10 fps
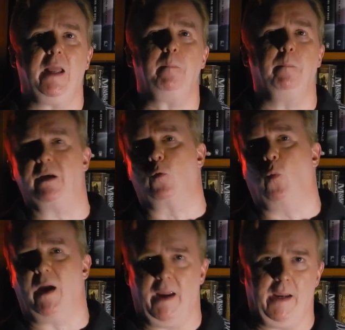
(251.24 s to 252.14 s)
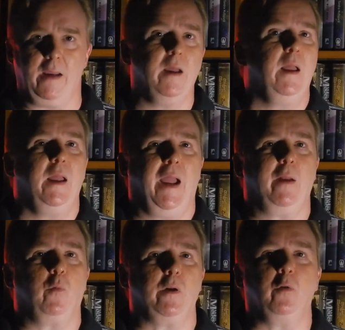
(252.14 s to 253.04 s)
a big way,
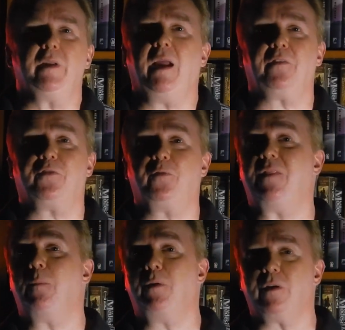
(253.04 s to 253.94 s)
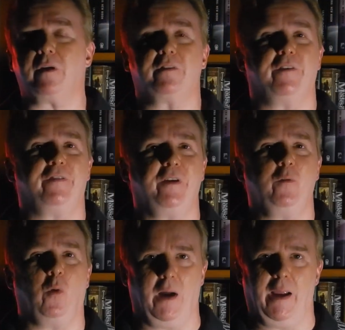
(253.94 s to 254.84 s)
and one only has to read the book to see
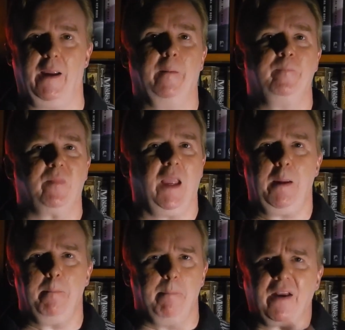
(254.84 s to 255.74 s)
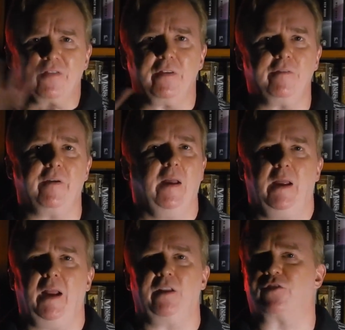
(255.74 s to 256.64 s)
why. A massive
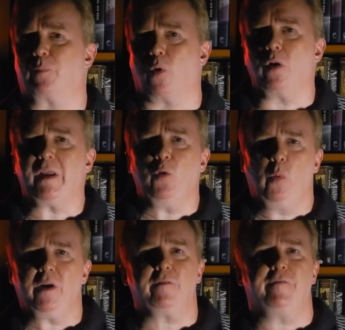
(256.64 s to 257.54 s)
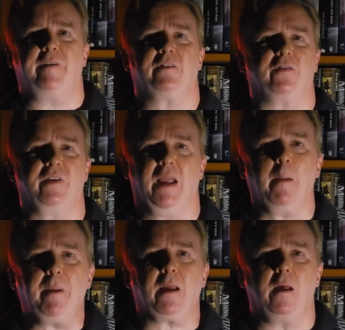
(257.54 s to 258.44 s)
and sprawling weird fantasy
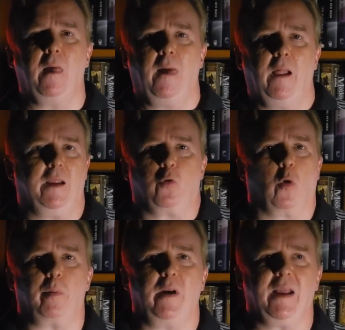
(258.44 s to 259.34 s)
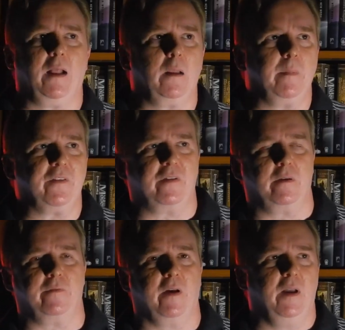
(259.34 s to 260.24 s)
epic, incorporating elements
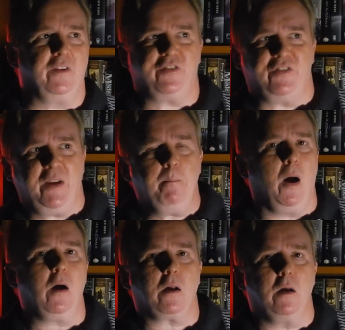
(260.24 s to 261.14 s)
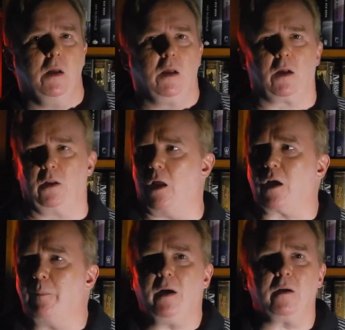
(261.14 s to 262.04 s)
of steampunk,
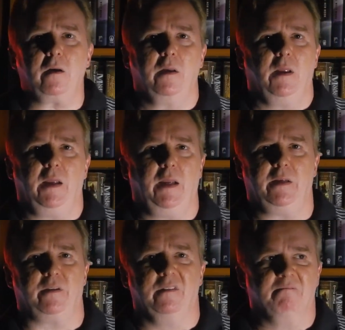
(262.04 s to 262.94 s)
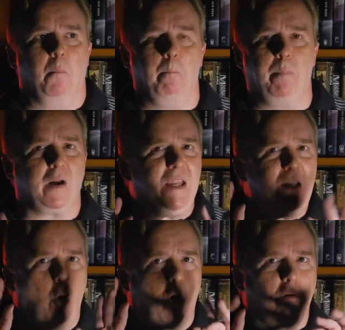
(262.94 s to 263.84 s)
clockpunk, and buggy
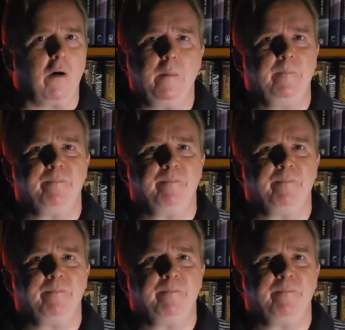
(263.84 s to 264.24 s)
horror.